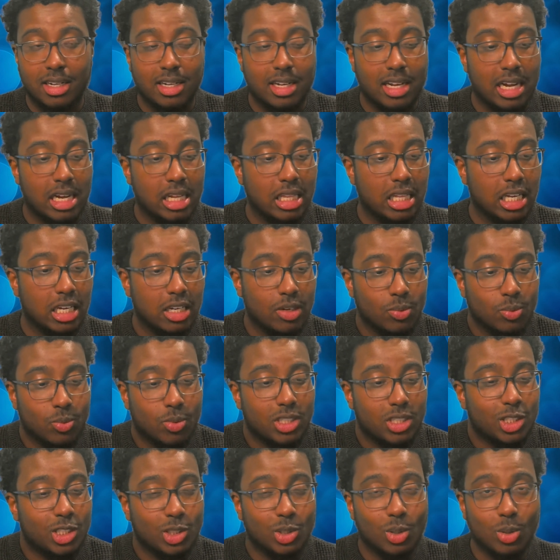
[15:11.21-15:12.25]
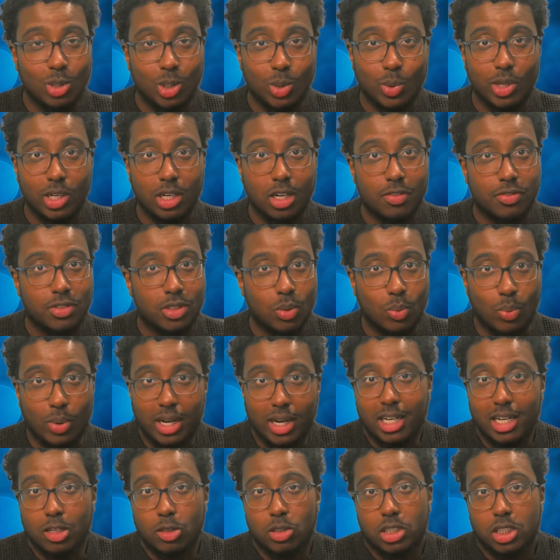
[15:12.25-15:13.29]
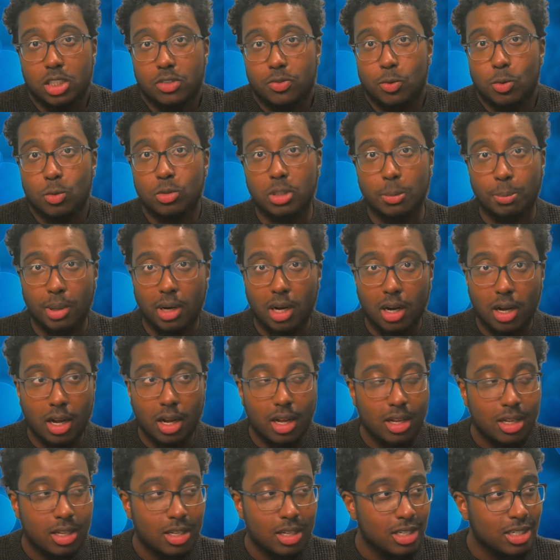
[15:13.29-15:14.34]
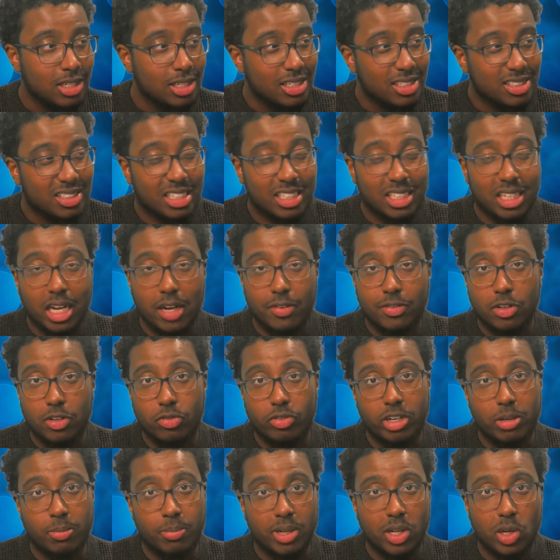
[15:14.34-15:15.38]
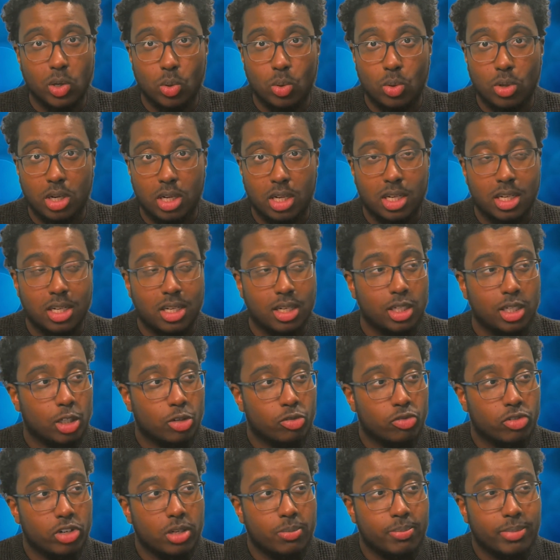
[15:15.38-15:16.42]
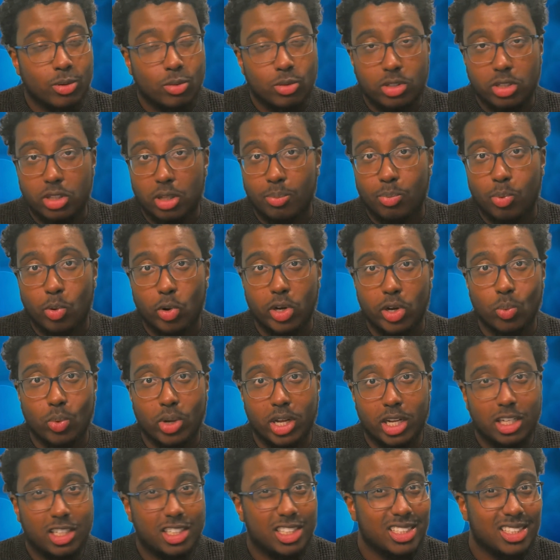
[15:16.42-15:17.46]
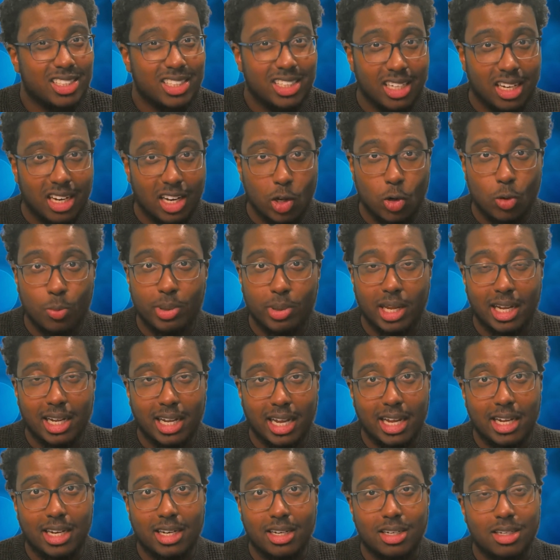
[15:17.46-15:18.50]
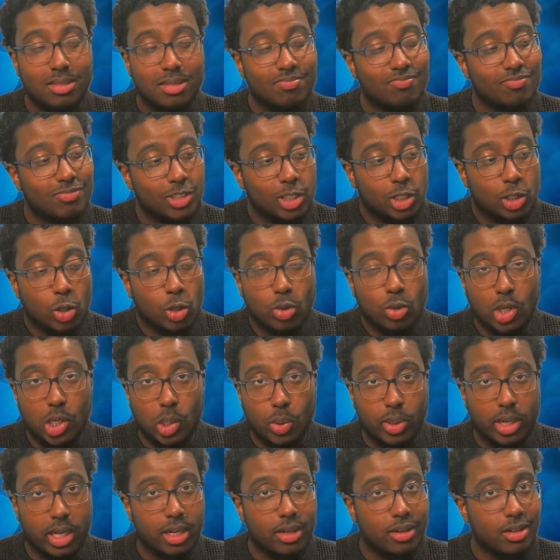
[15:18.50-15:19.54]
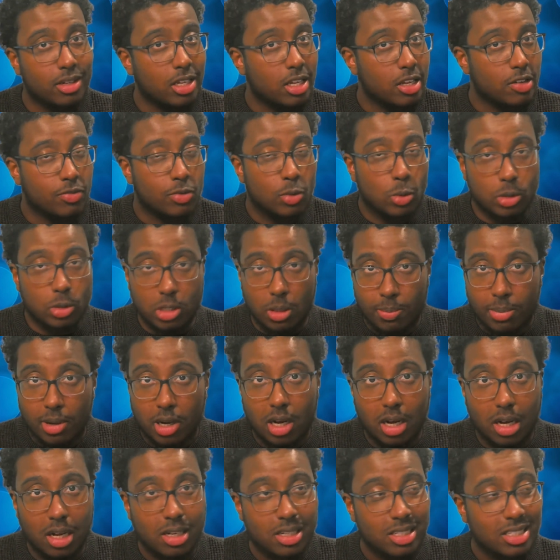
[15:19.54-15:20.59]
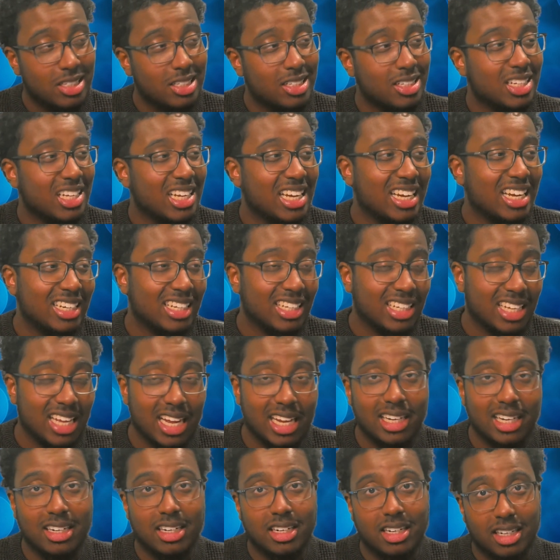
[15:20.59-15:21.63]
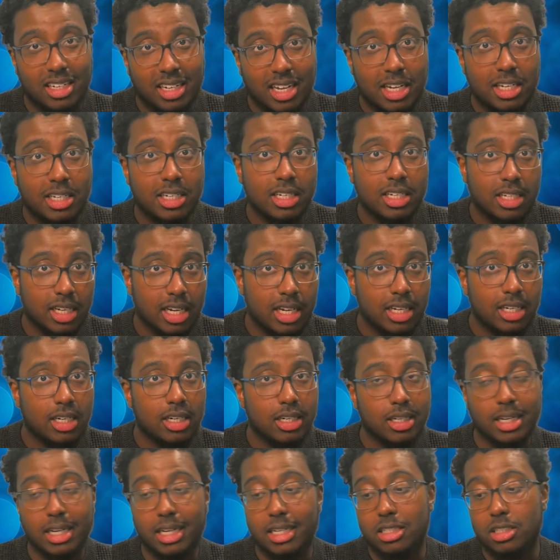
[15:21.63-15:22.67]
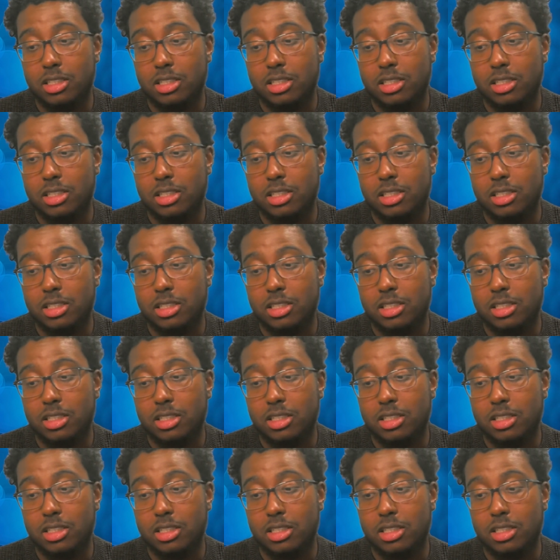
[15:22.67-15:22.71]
And then once you don't do enough to win, it just falls apart. Then you have to rebuild. You rebuild to the point where you just need a little bit again. You don't do it, it falls apart, and again and again and again and again.